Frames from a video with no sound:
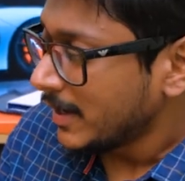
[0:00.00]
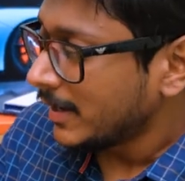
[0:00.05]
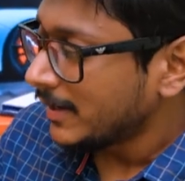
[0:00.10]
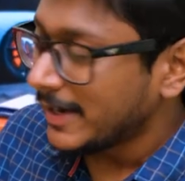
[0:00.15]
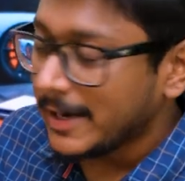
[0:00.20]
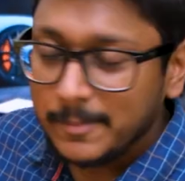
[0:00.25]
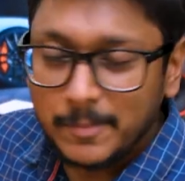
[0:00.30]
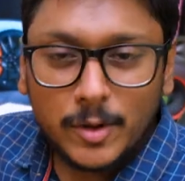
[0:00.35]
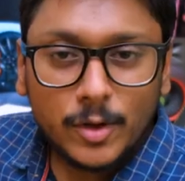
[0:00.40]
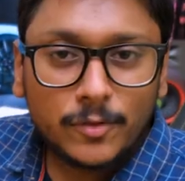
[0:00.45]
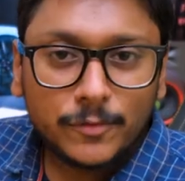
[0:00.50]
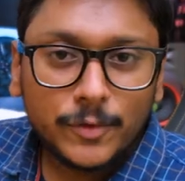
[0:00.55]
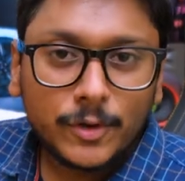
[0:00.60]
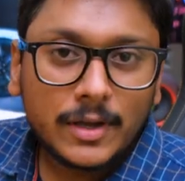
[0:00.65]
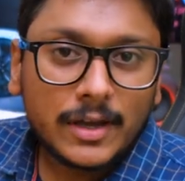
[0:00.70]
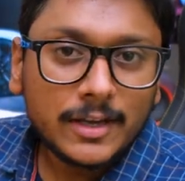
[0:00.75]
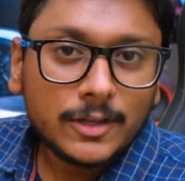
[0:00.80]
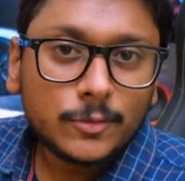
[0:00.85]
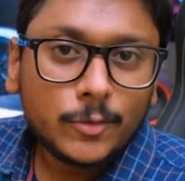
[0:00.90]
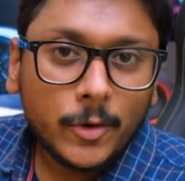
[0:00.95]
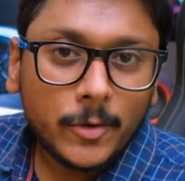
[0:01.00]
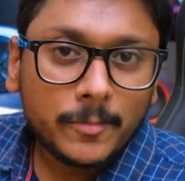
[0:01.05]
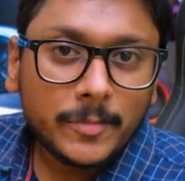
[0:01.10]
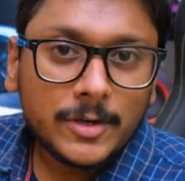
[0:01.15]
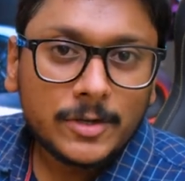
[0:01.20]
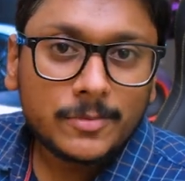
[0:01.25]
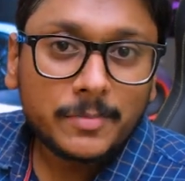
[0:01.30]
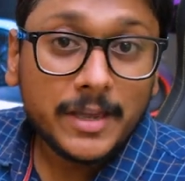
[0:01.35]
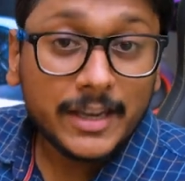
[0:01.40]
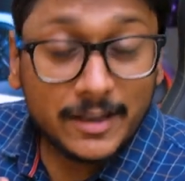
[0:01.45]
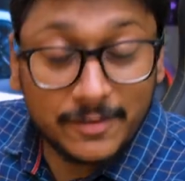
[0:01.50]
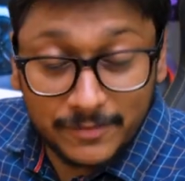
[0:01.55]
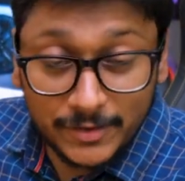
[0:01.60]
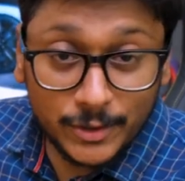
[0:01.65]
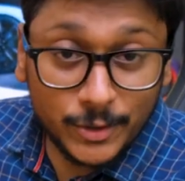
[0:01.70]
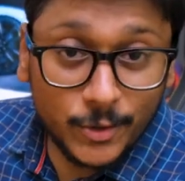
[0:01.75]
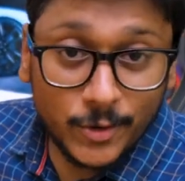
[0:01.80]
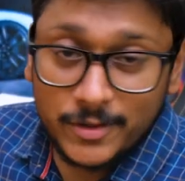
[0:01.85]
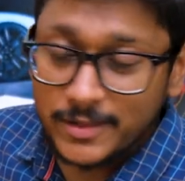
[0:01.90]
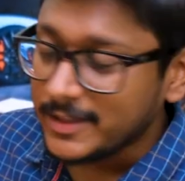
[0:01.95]
Let me know if you guys want me to make a
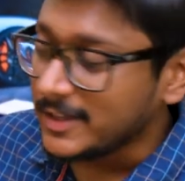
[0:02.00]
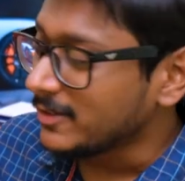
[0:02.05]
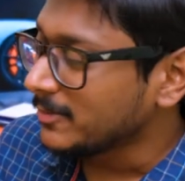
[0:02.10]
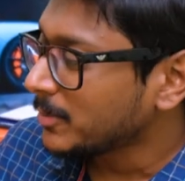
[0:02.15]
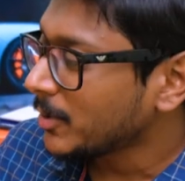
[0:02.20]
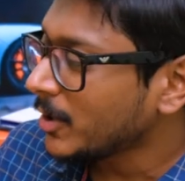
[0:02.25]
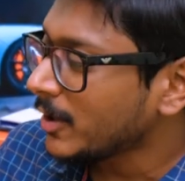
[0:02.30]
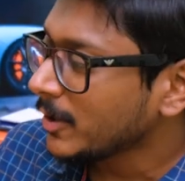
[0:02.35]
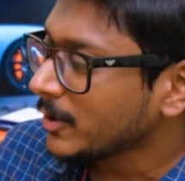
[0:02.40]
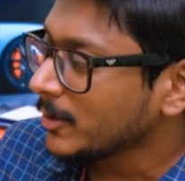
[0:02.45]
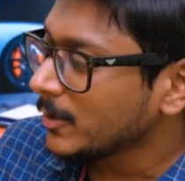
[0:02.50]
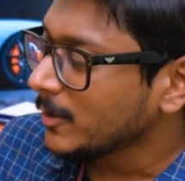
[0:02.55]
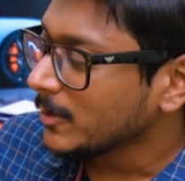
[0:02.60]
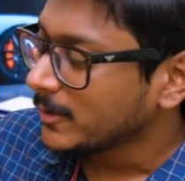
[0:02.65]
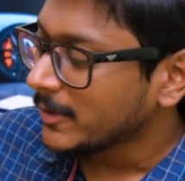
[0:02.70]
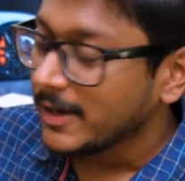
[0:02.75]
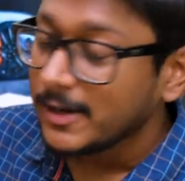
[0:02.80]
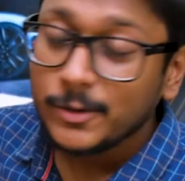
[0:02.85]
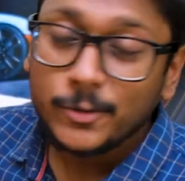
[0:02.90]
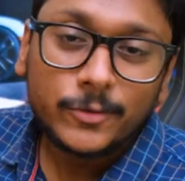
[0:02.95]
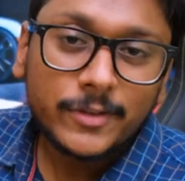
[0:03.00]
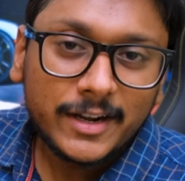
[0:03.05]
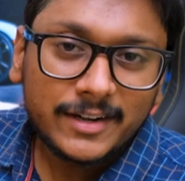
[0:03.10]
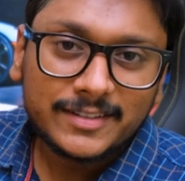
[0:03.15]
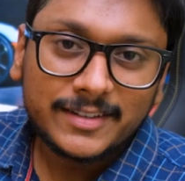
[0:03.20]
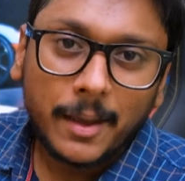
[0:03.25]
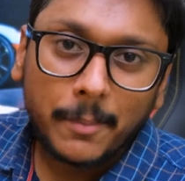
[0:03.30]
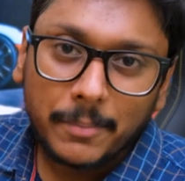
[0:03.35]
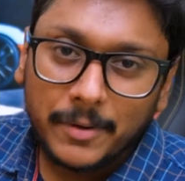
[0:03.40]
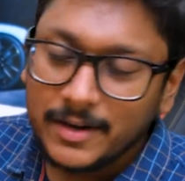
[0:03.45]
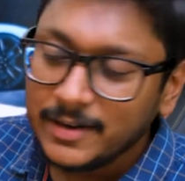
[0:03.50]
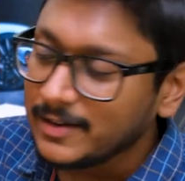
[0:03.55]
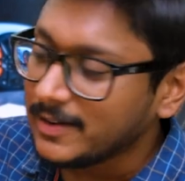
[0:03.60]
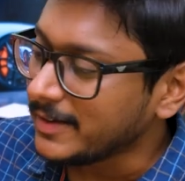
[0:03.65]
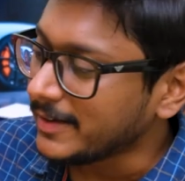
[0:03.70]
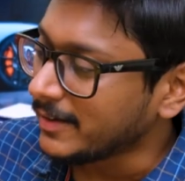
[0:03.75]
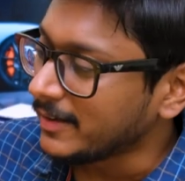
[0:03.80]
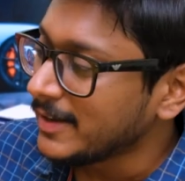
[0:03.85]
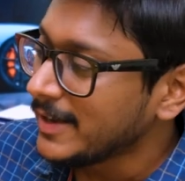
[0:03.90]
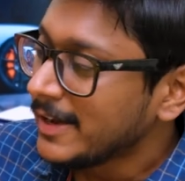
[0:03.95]
video on this product also. I'll do that
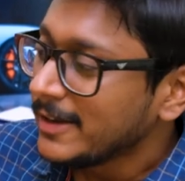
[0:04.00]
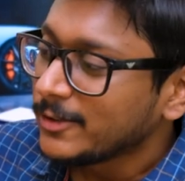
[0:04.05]
separately.